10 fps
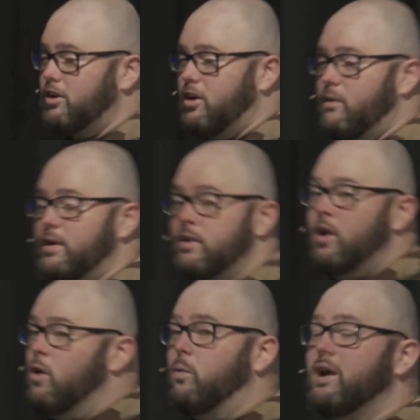going,
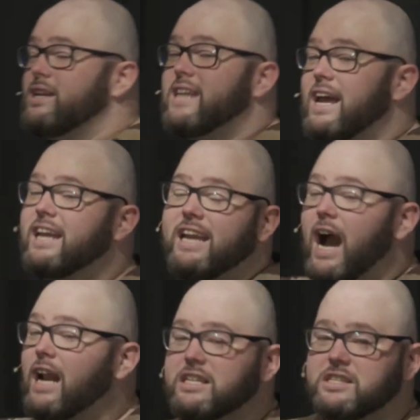one day
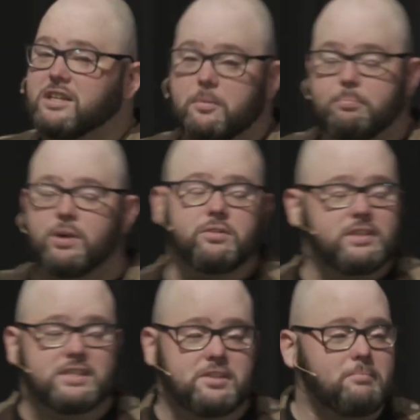God is going to build
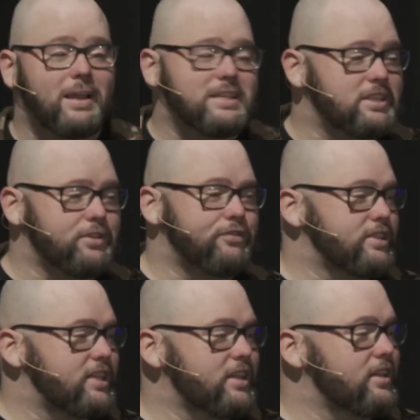this amazing
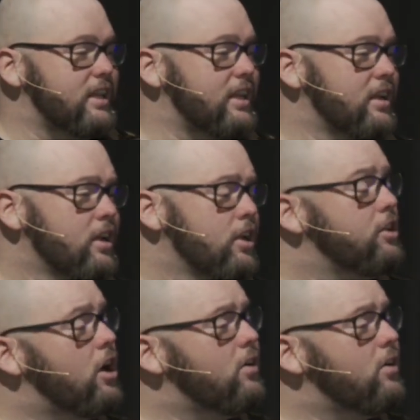facility. No,